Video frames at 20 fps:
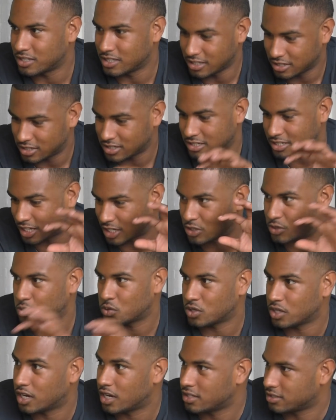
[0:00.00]
This is like
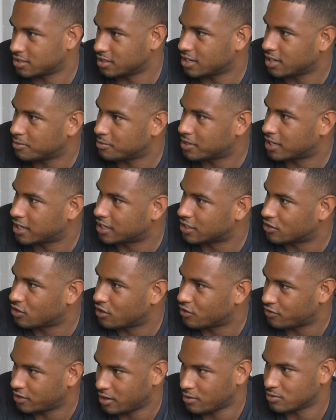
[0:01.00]
$20 a cup kind of
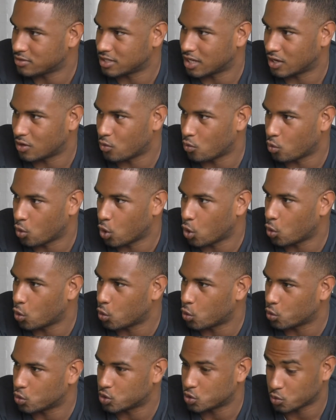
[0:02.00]
coffee. I was like,
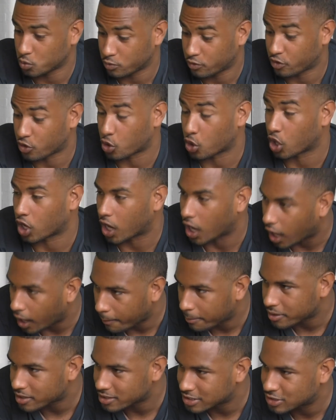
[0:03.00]
whoa, for a
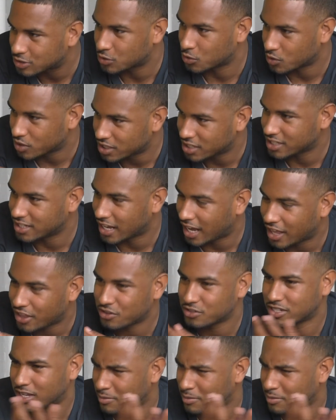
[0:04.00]
cup, $20?